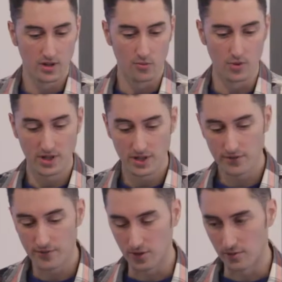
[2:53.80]
We heard
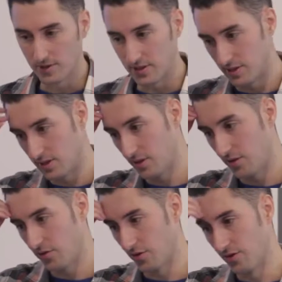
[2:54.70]
from
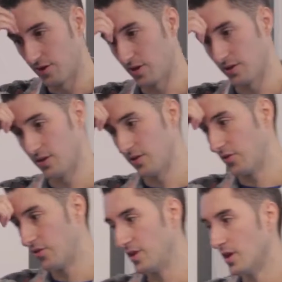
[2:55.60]
Sundar, the
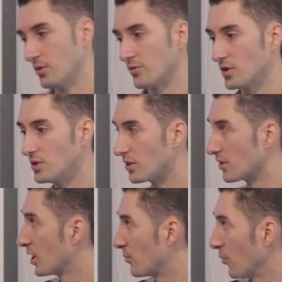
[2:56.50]
CEO of Google, a
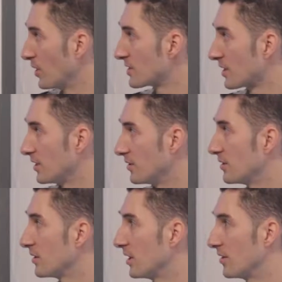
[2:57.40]
couple of weeks ago
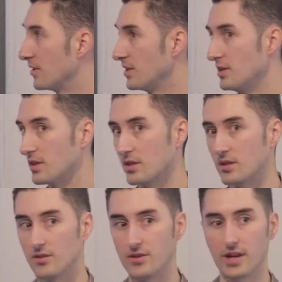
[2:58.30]
at
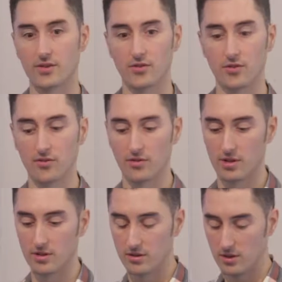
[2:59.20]
the Nexus
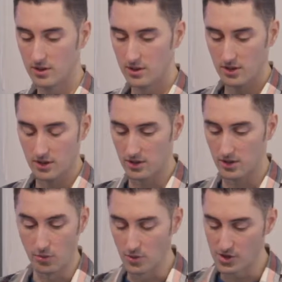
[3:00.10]

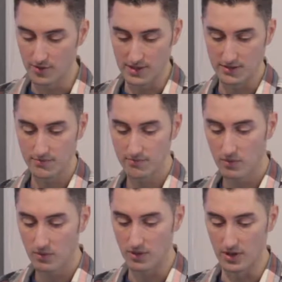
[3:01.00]
launch event
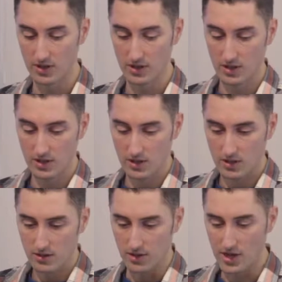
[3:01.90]
that
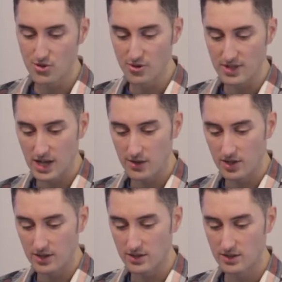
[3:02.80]
Android now
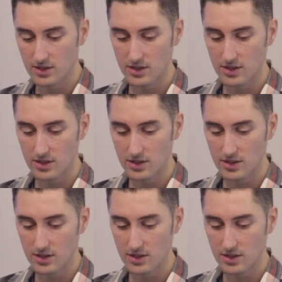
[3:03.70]
has